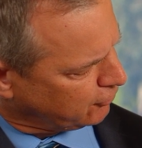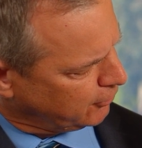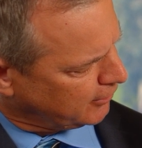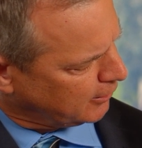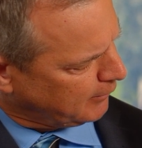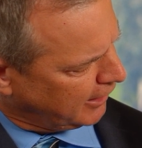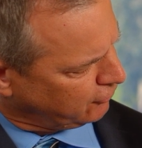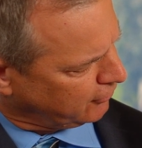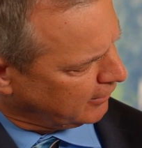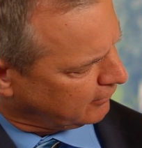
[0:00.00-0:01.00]
So you can
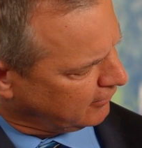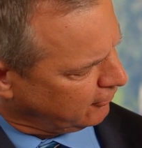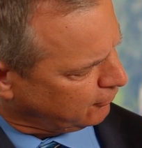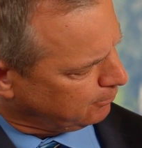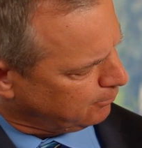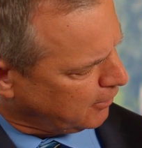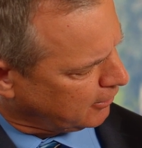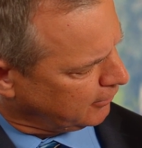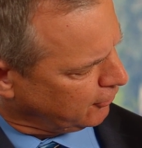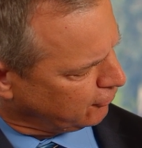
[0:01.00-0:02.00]
imagine that this
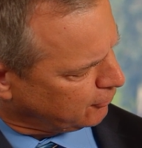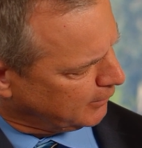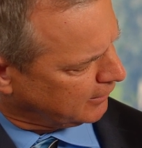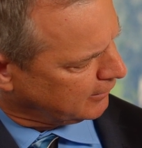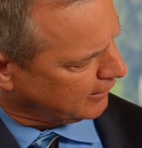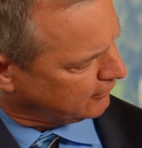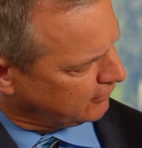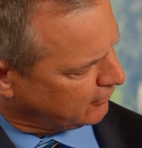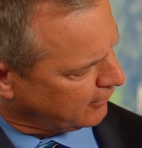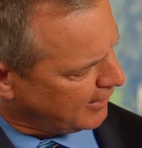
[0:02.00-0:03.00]
part used to be
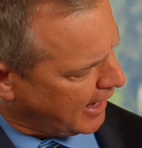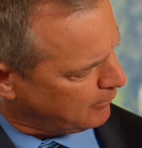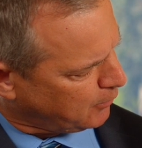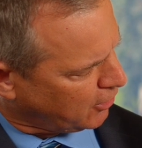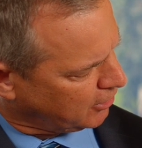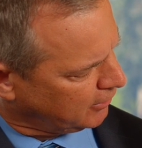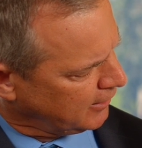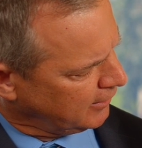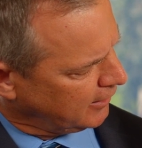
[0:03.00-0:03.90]
connected to that part,